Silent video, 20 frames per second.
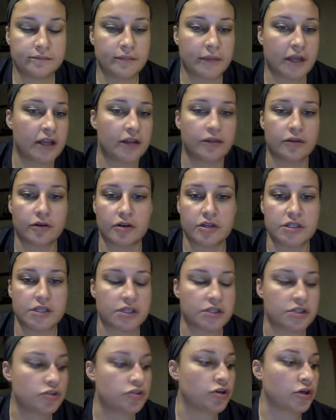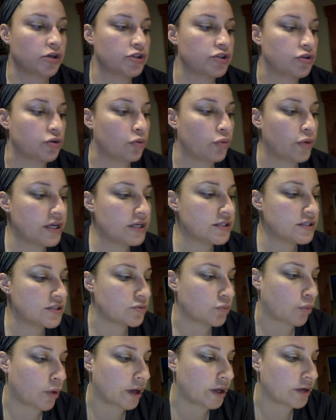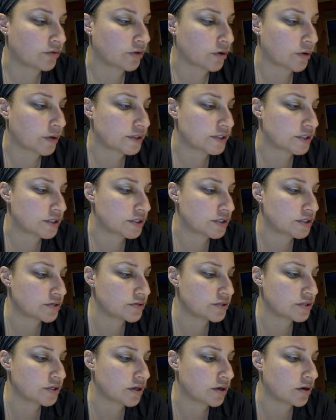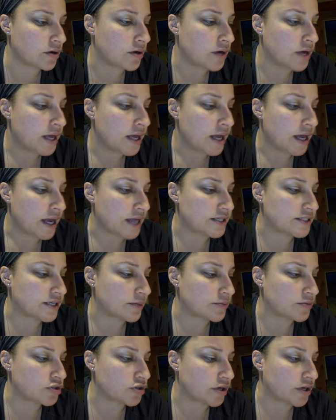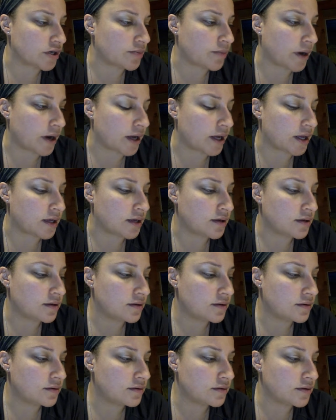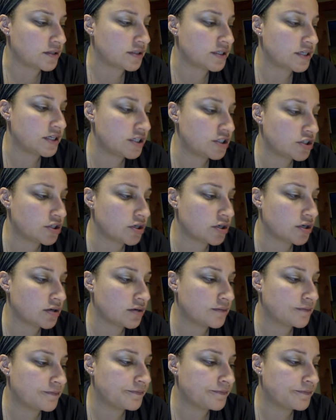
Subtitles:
in 36 instructional weeks, when requested to do so and demonstrated by the teacher,